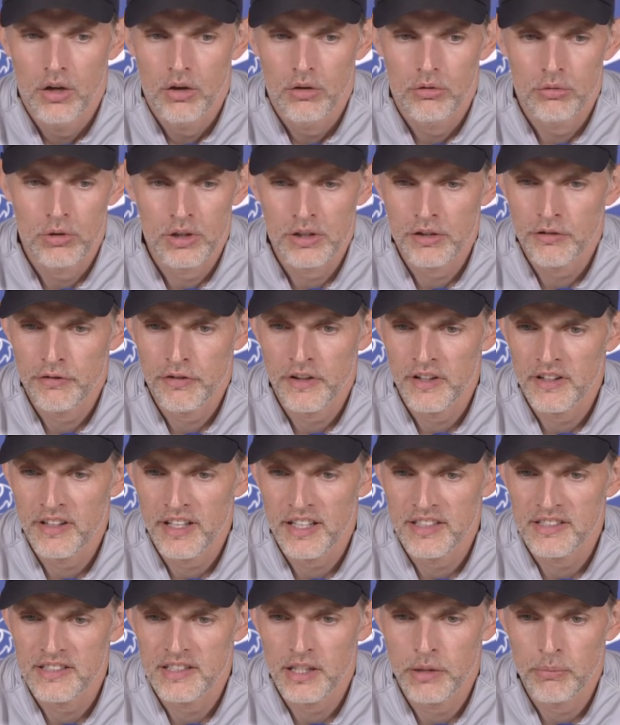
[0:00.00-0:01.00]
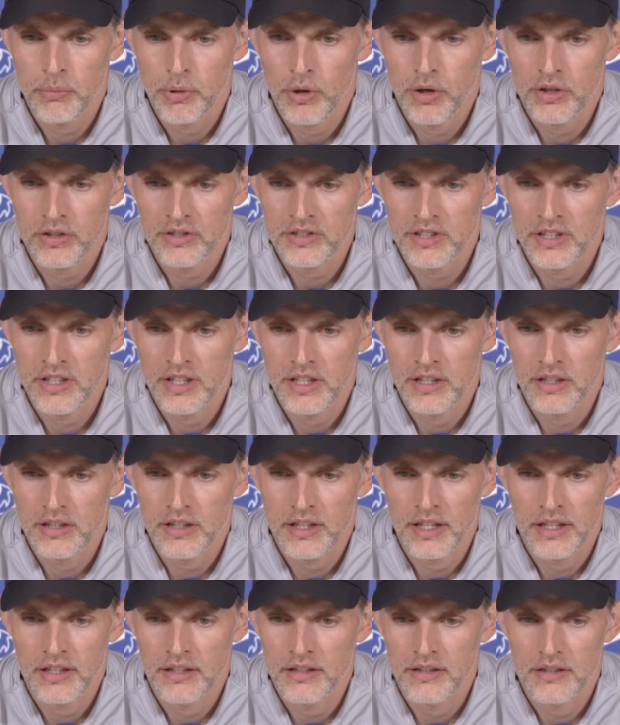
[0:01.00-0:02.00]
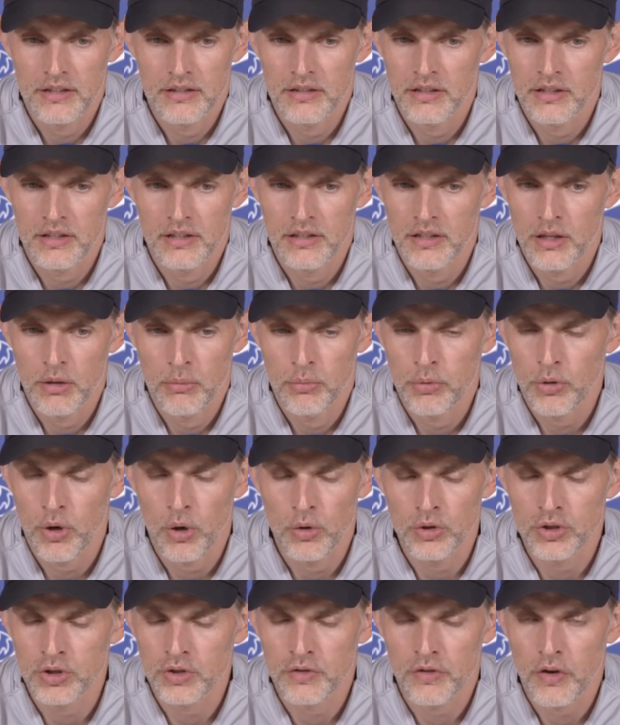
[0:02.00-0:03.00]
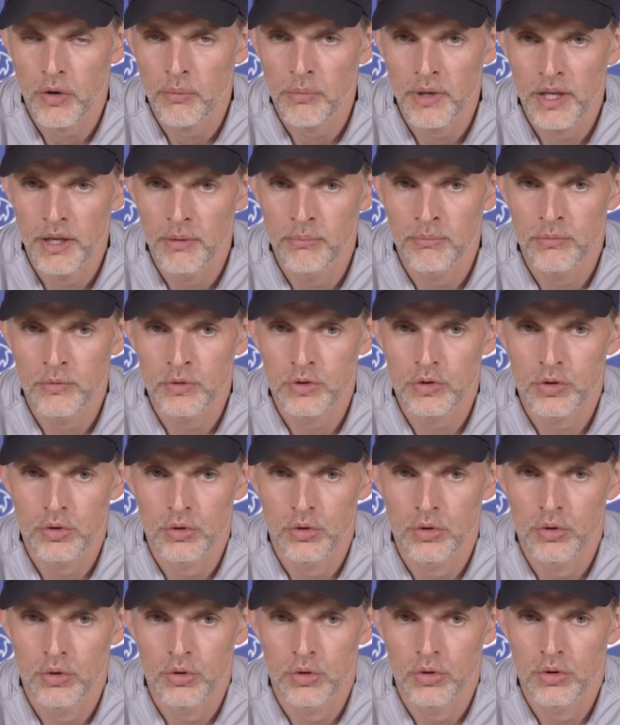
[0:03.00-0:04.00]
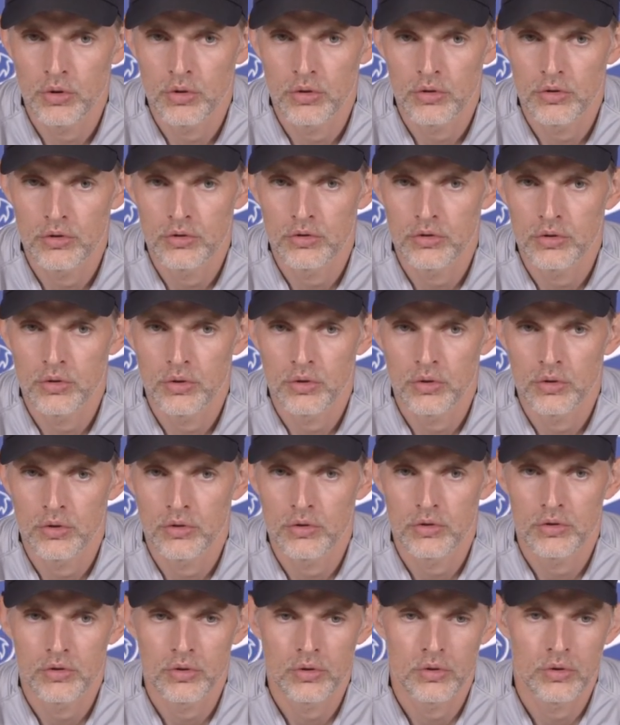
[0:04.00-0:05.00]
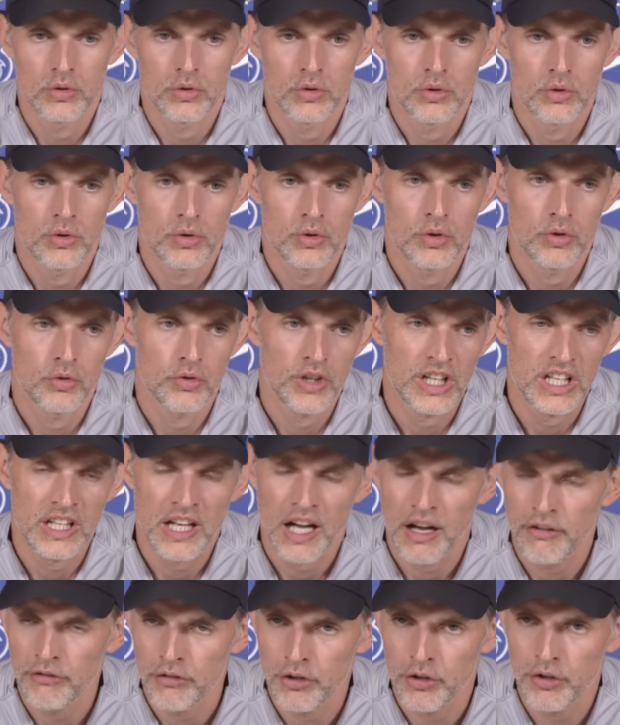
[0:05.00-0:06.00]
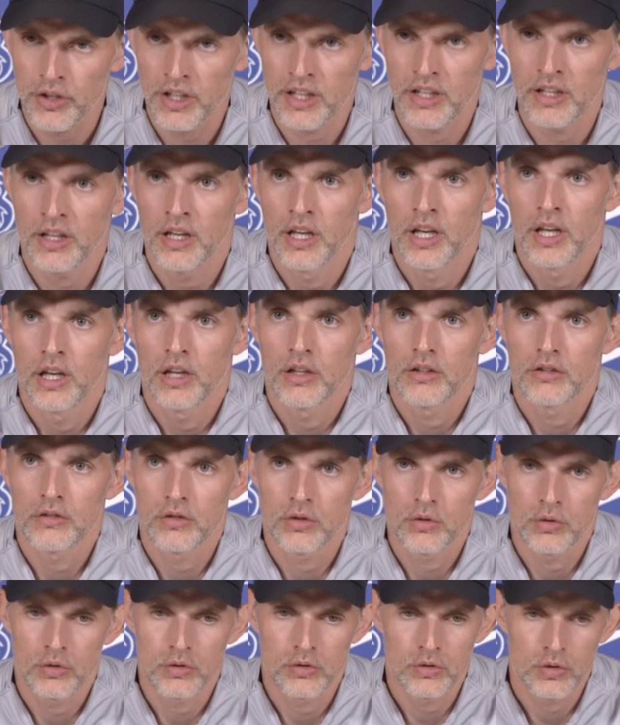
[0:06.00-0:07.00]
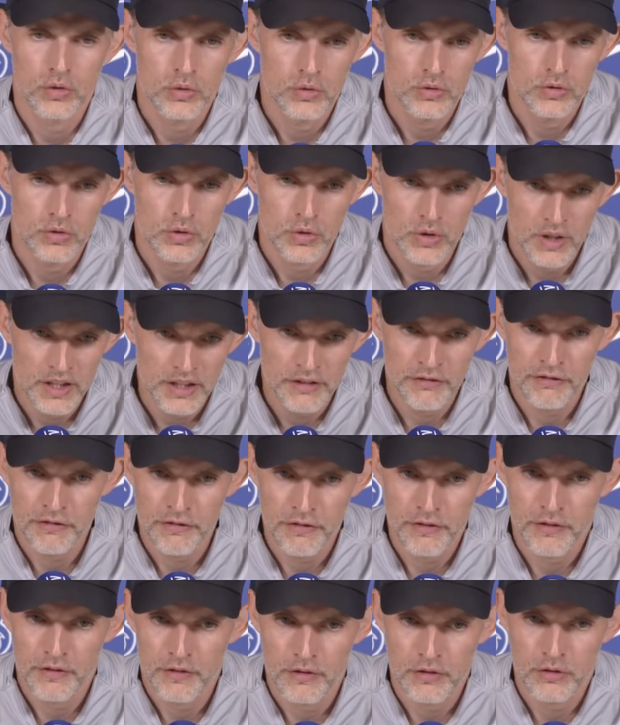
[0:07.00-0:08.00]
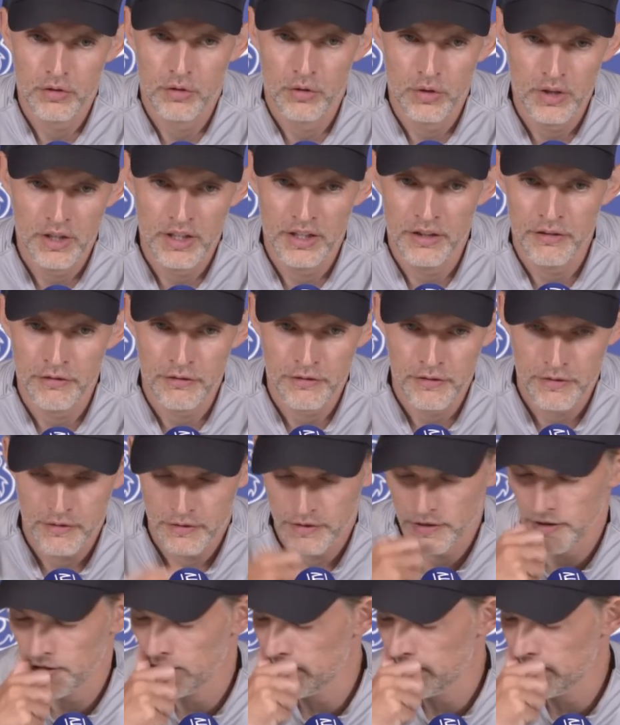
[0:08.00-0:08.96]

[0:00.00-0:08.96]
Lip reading: What a fantastic person, and the approach from him to recovery, to live